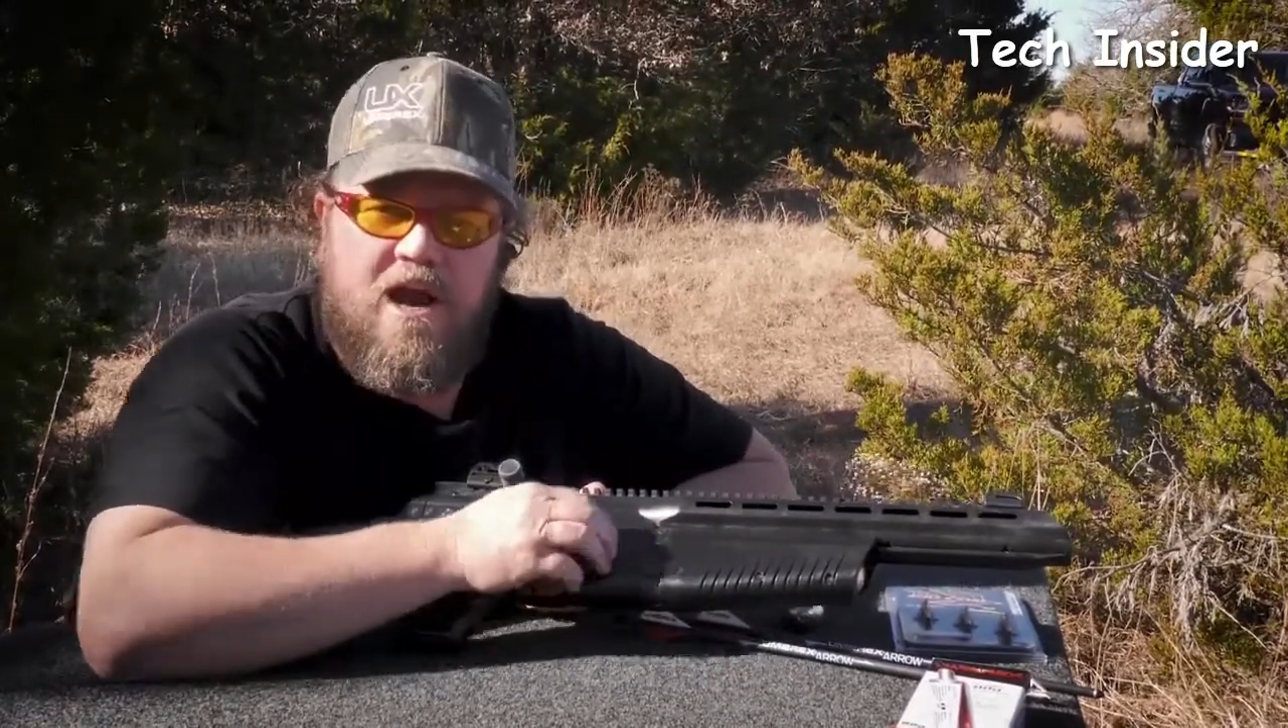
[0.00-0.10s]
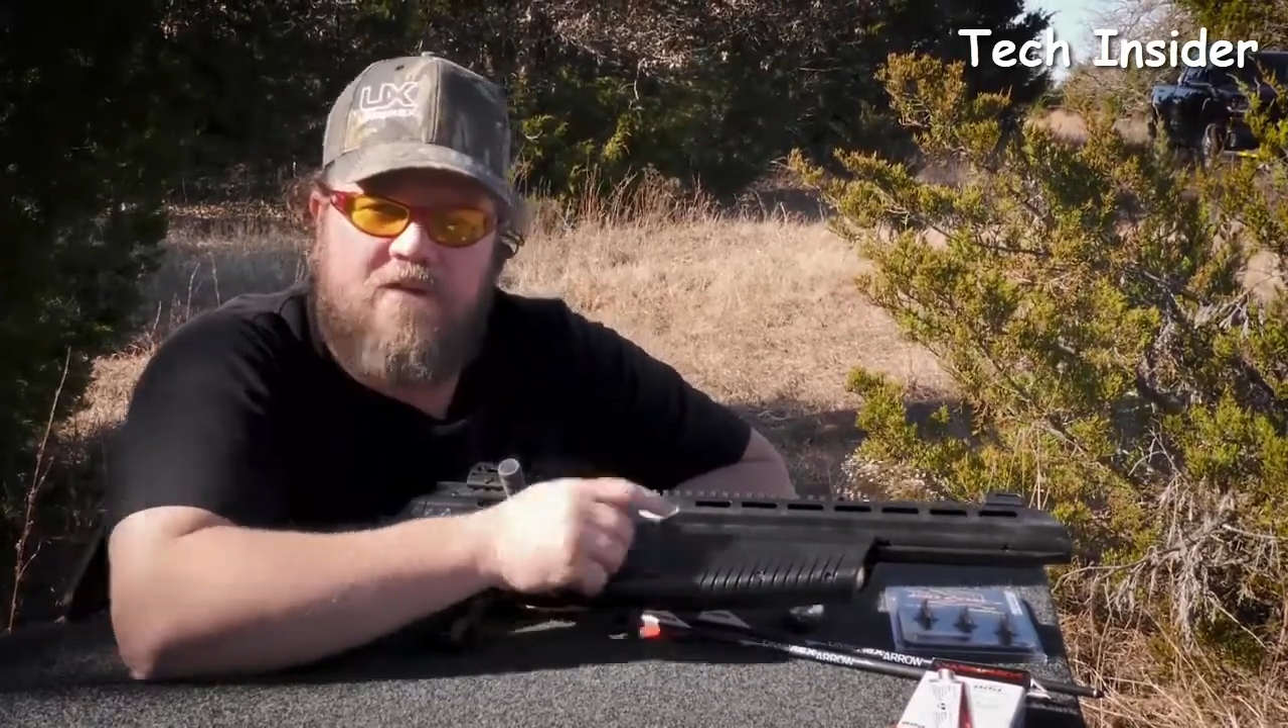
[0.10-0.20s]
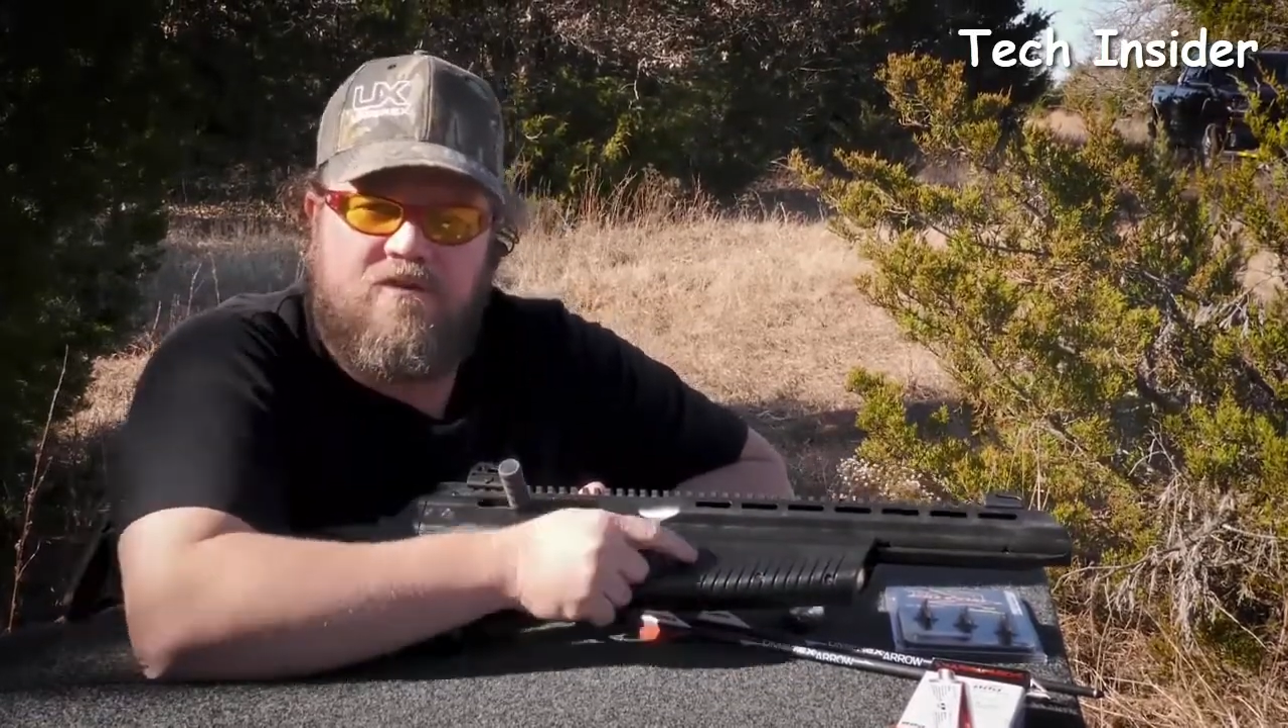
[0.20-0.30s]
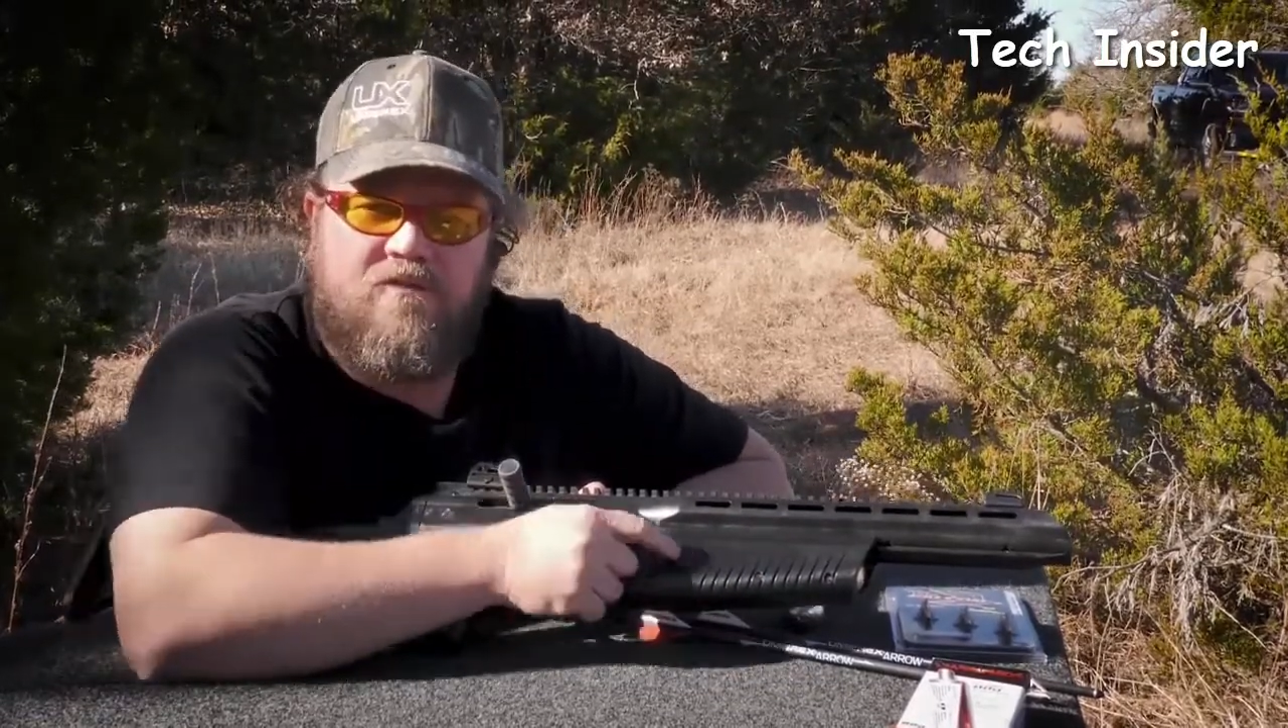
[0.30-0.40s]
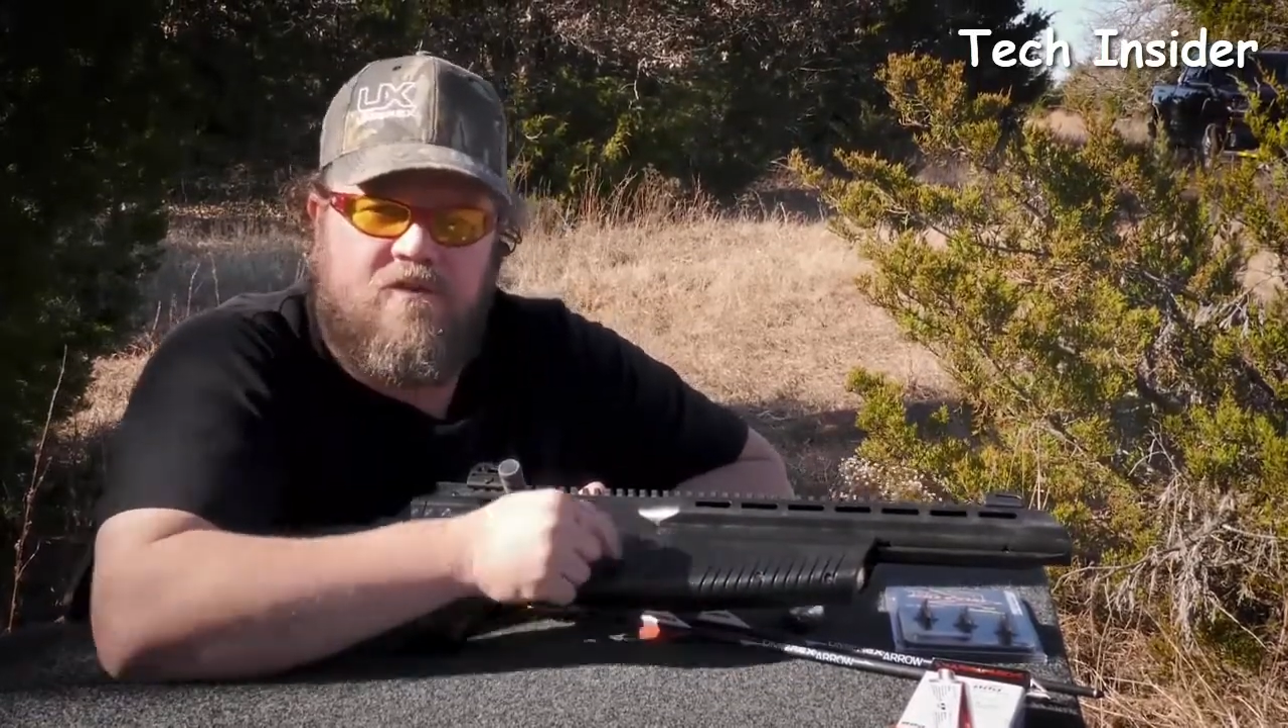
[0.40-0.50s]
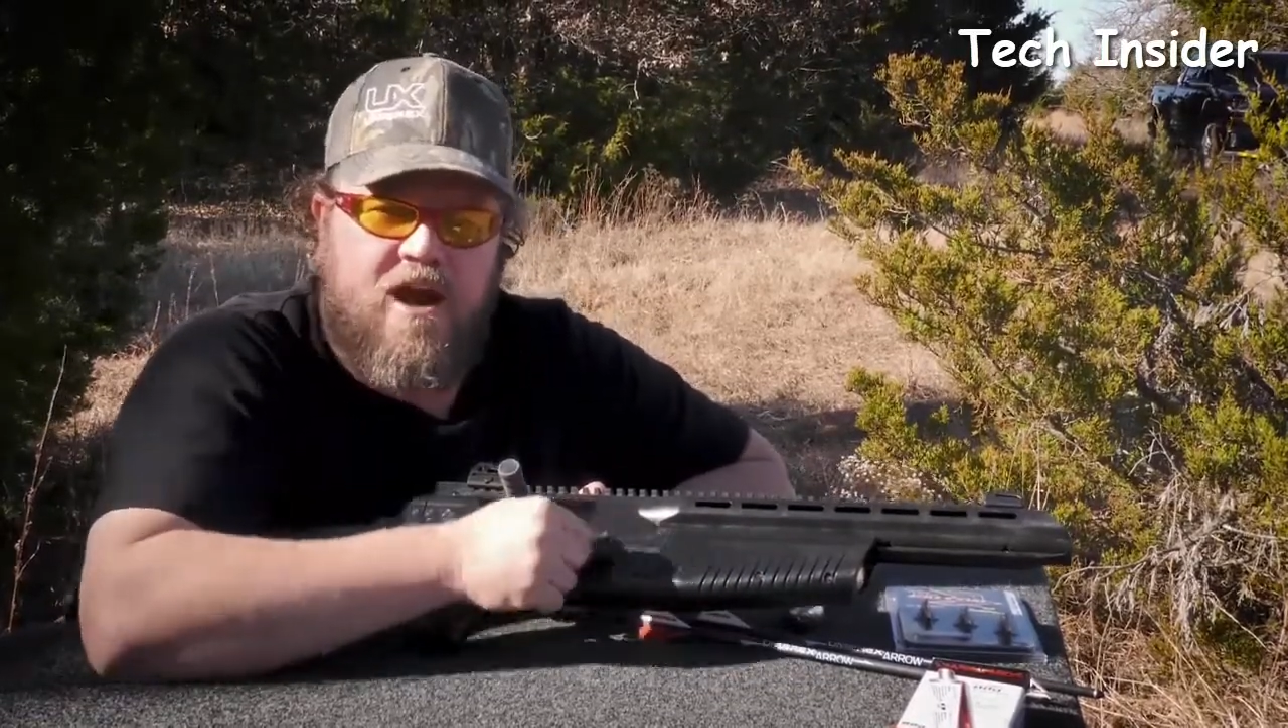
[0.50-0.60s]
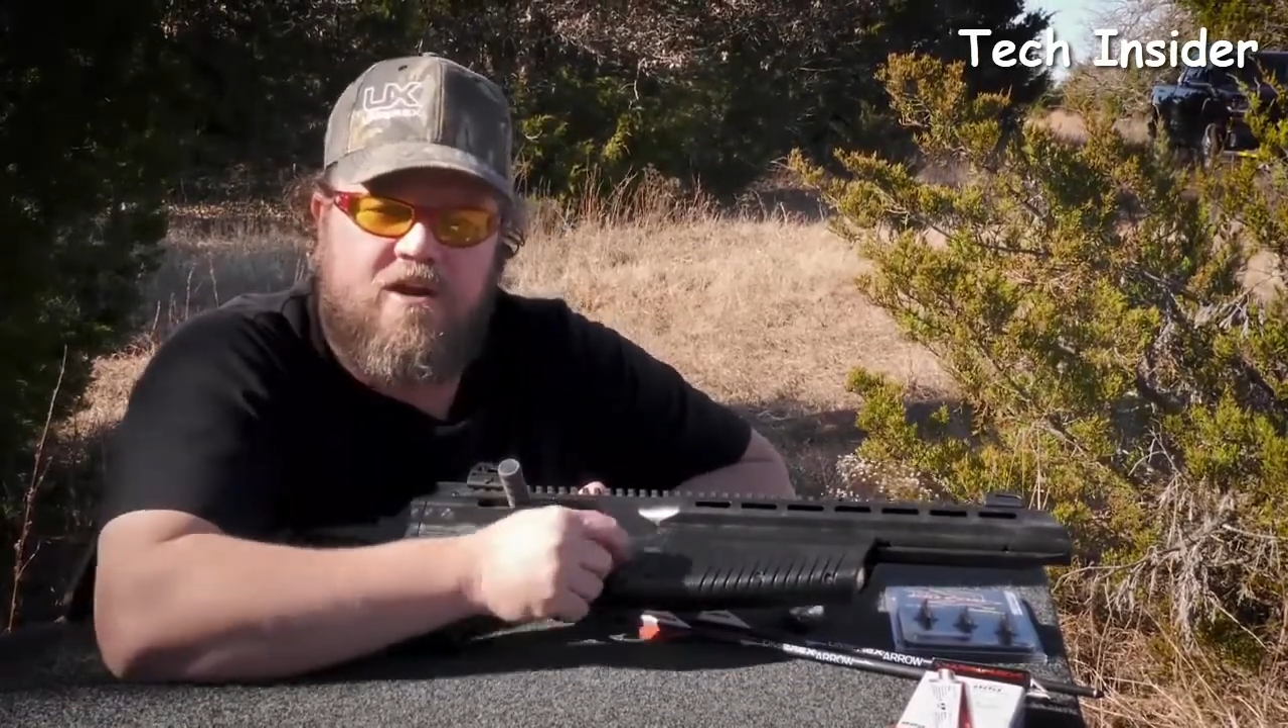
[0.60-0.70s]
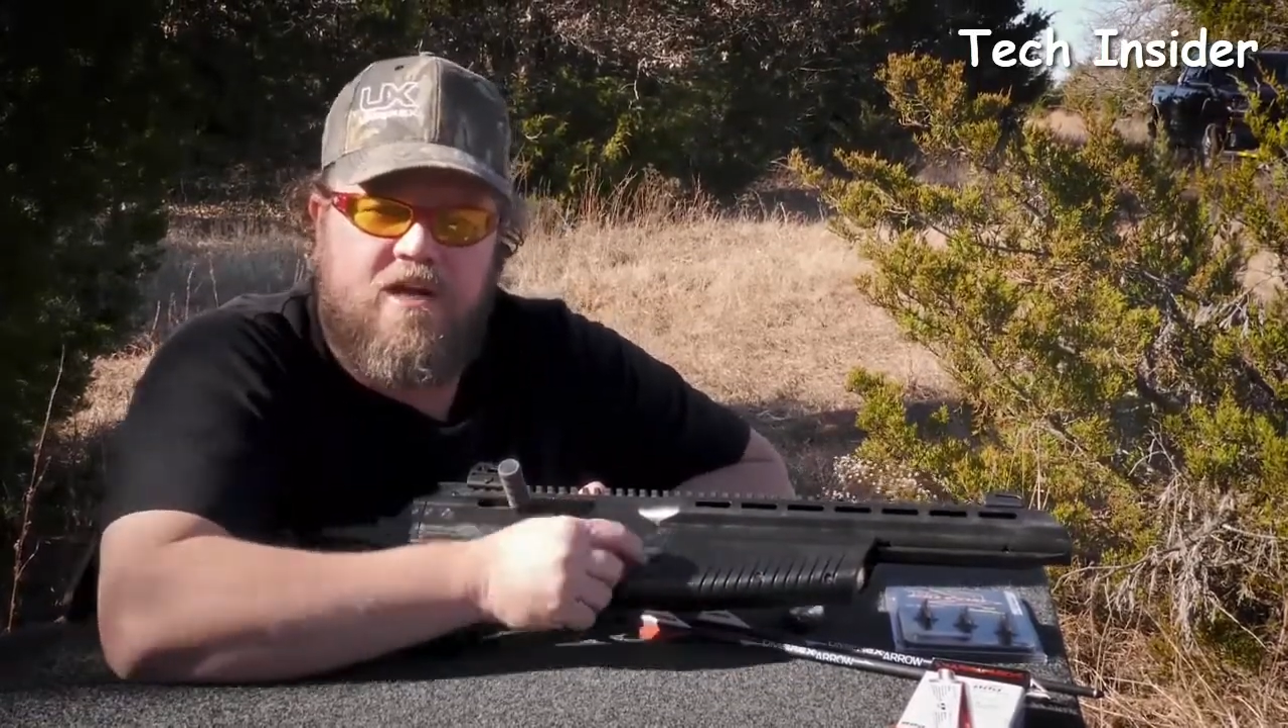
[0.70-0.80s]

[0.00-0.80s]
after you fire